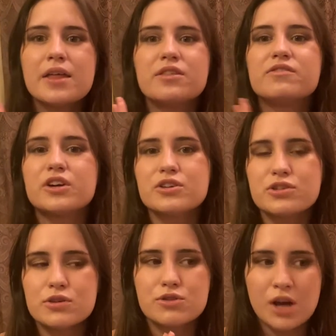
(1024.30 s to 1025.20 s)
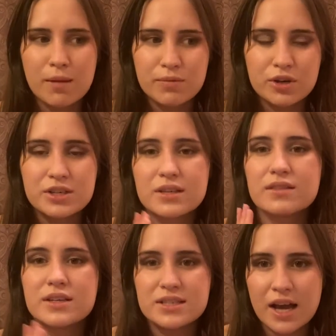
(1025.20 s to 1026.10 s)
the first two chapters,
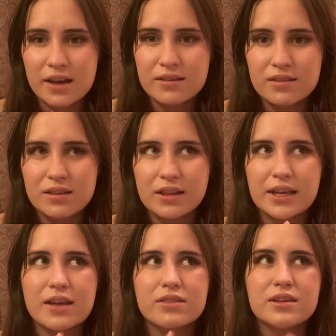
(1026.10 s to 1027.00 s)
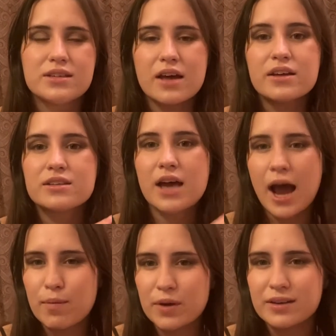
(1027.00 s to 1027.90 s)
the death, like the death has
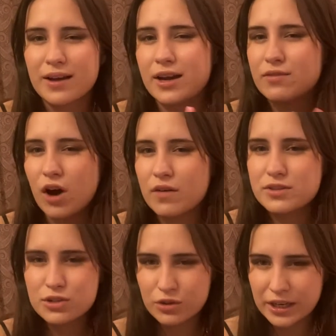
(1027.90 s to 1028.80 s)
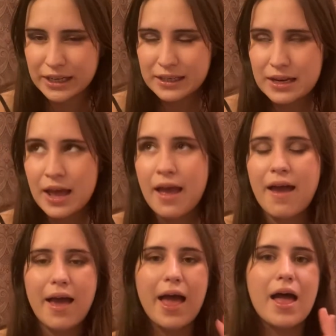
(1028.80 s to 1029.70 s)
happened kind of off screen,
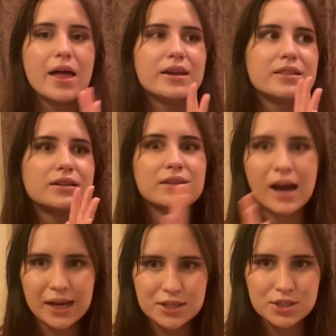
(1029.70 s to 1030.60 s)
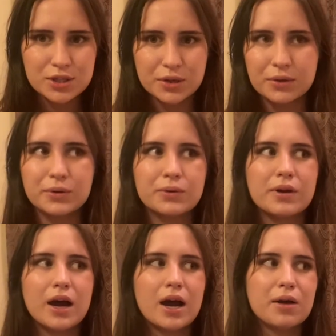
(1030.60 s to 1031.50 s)
and the last two,
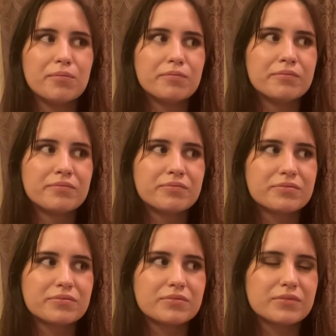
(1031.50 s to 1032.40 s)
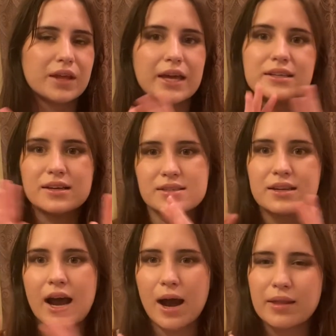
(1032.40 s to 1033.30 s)
um, it doesn't
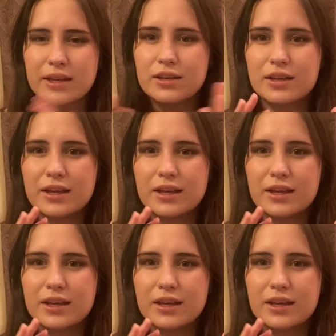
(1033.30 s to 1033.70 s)
have like